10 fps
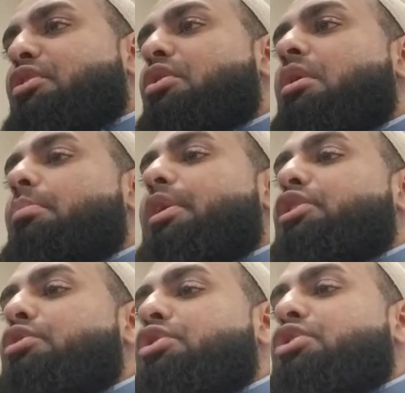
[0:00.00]
you, but
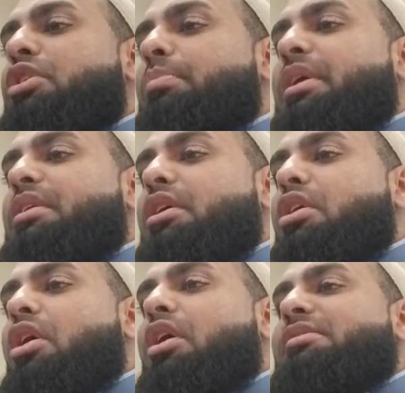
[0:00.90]
you shouldn't be the
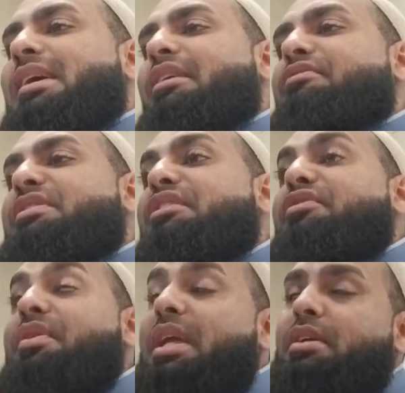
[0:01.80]
cause of
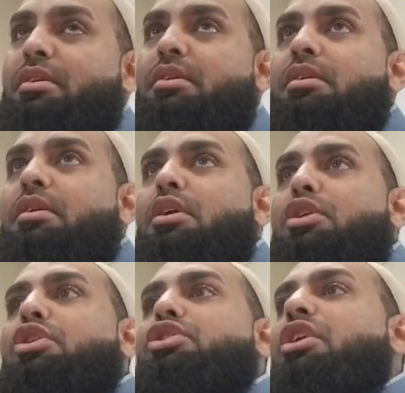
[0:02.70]
differing.
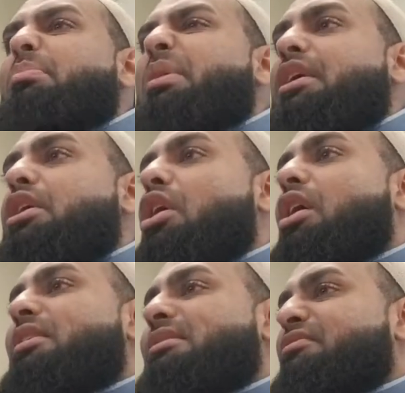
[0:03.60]
You shouldn't be the
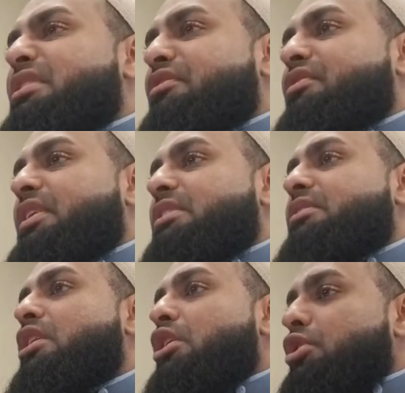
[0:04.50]
cause of
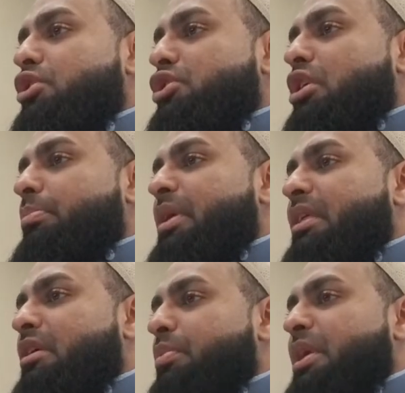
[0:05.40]
difference. You shouldn't be
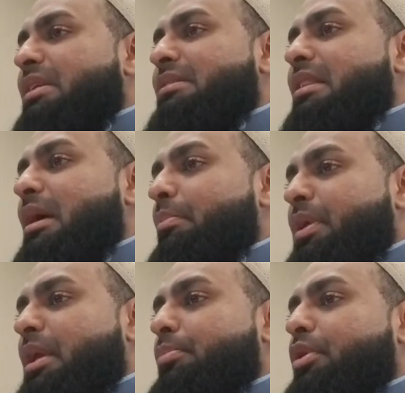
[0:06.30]
the reason that
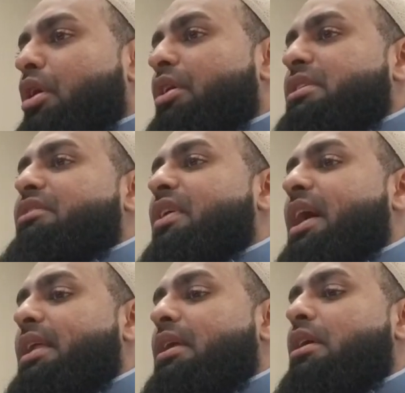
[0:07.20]
people are
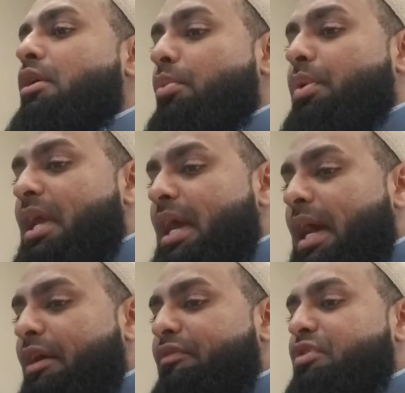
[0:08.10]
dividing. We
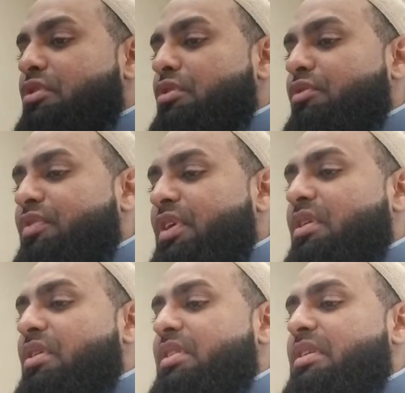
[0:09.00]
have to
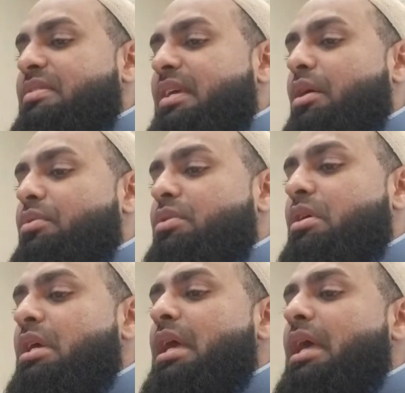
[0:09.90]
figure this out.
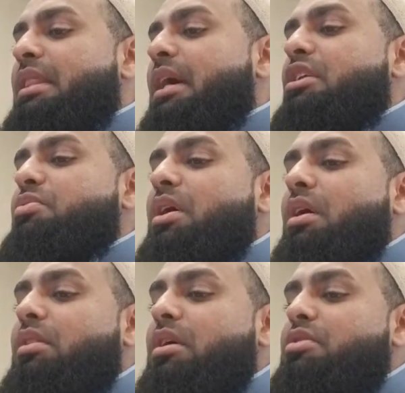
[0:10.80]
And that is why
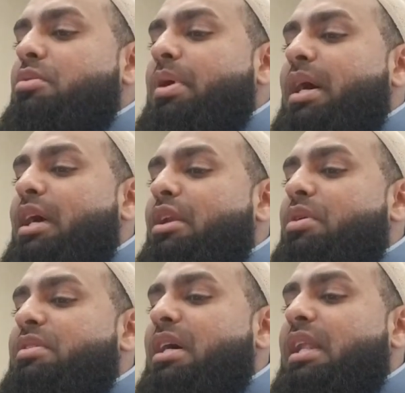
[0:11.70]
Allah subhanahu
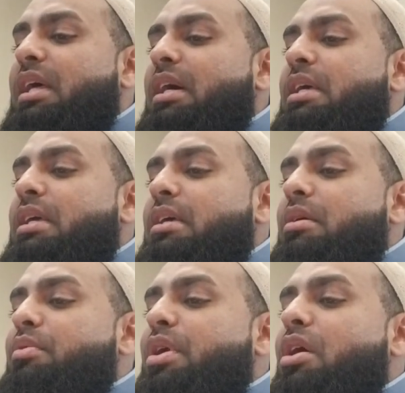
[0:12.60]
wa ta'ala,
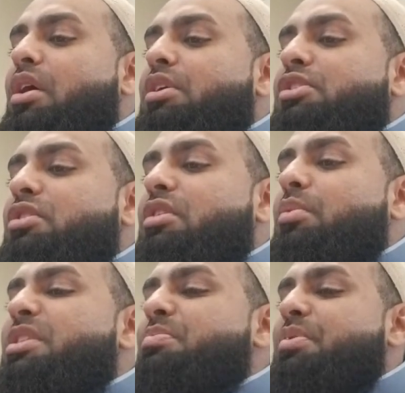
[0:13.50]
in regards to the
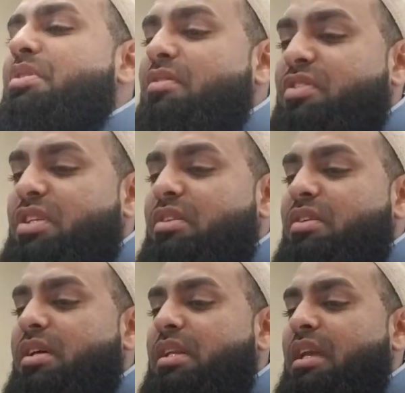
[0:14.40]
whispers of
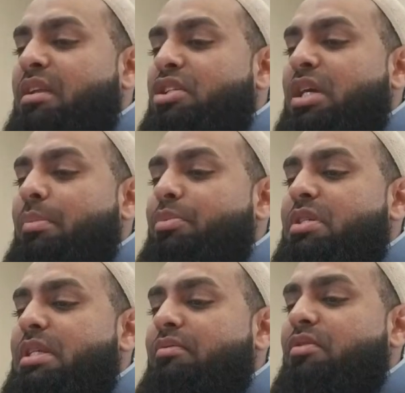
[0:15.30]
shaitan, in chapter
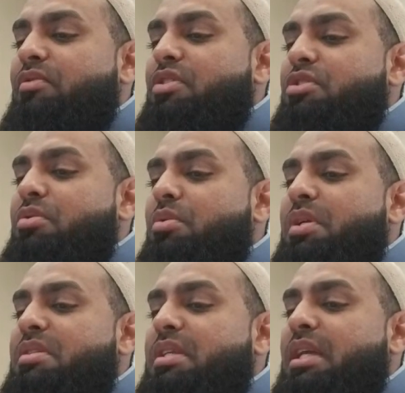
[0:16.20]
7, verse
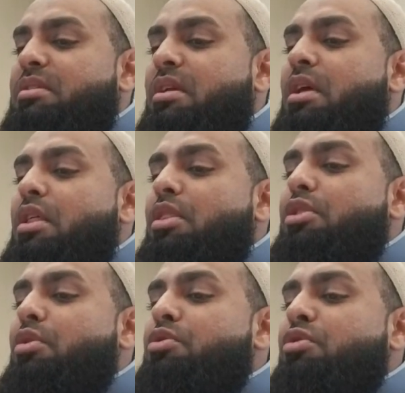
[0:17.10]
201 states,
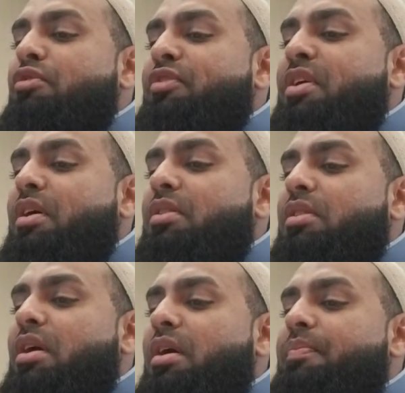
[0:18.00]
those who fear
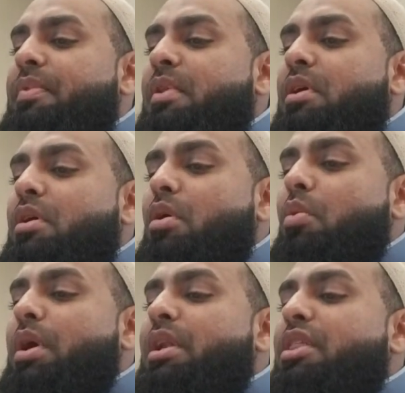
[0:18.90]
Allah,
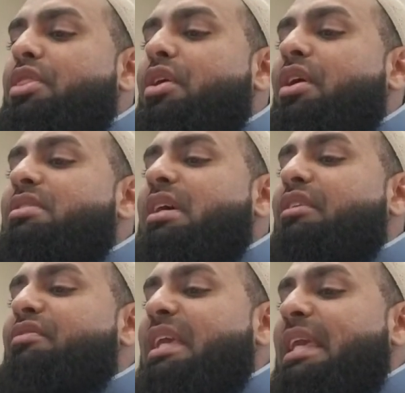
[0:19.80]
when a thought
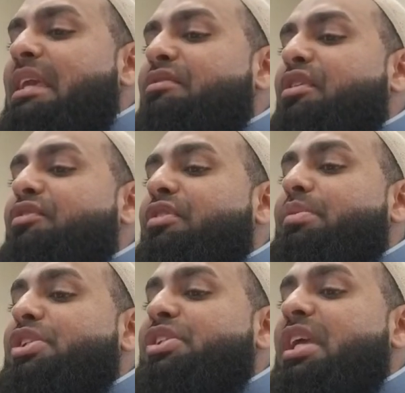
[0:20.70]
of evil from
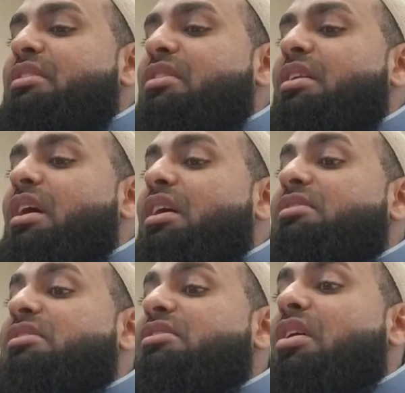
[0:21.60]
shaitan
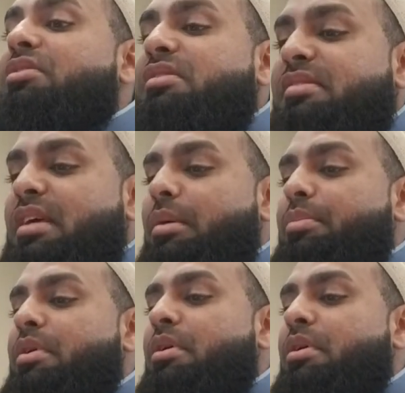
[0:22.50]
assaults them,